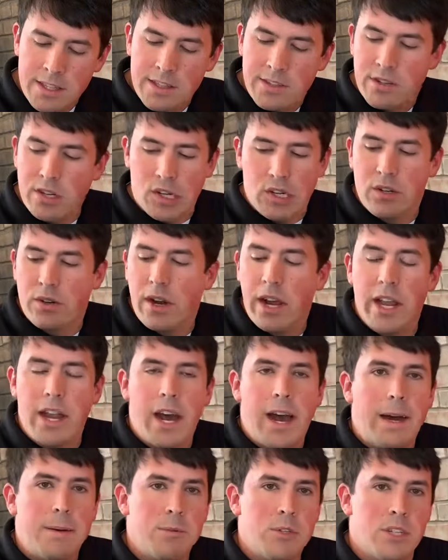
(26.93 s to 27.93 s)
these are a great
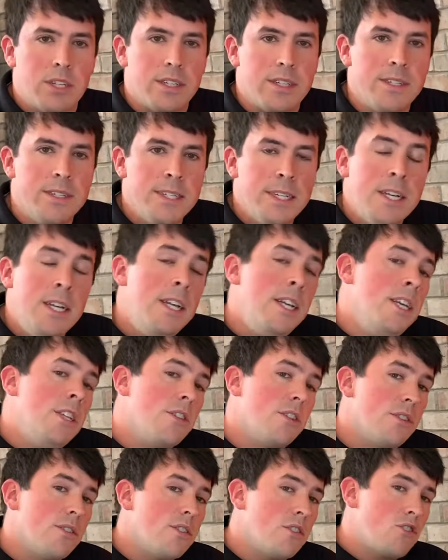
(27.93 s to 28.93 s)
option.
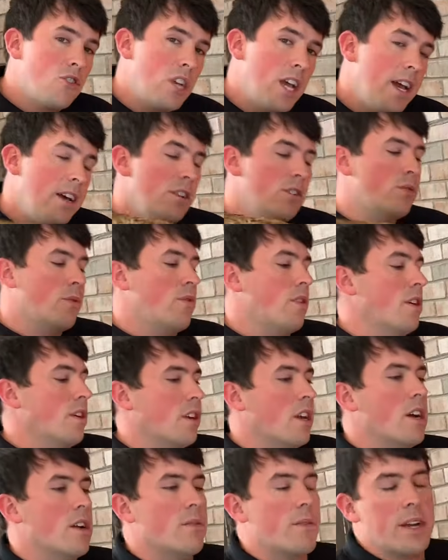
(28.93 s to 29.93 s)
There is a challenge with
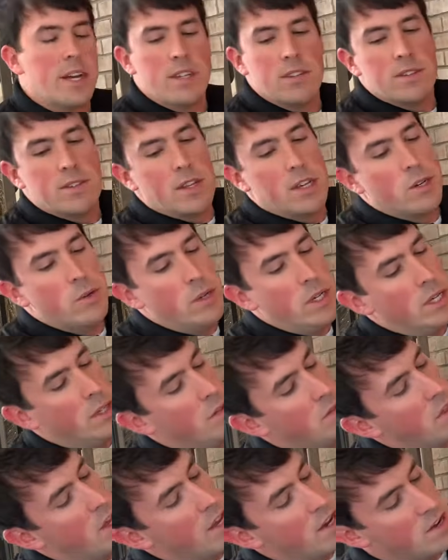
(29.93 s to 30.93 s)
Uncut Rounds though.
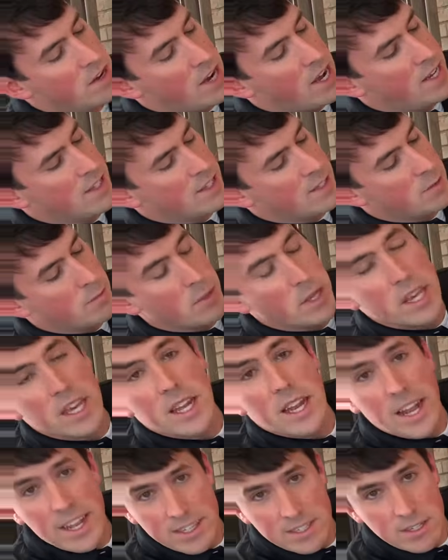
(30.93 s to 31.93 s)
They are not
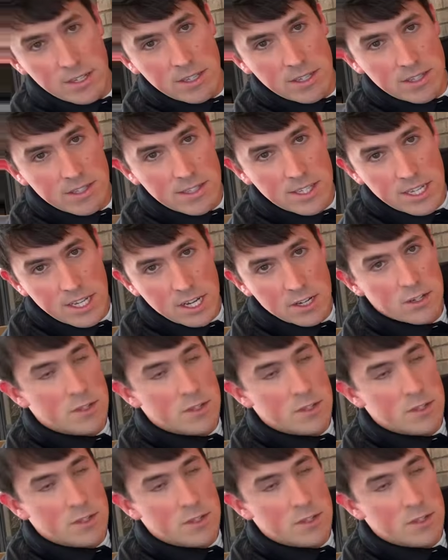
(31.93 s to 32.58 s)
split, as you can see. Our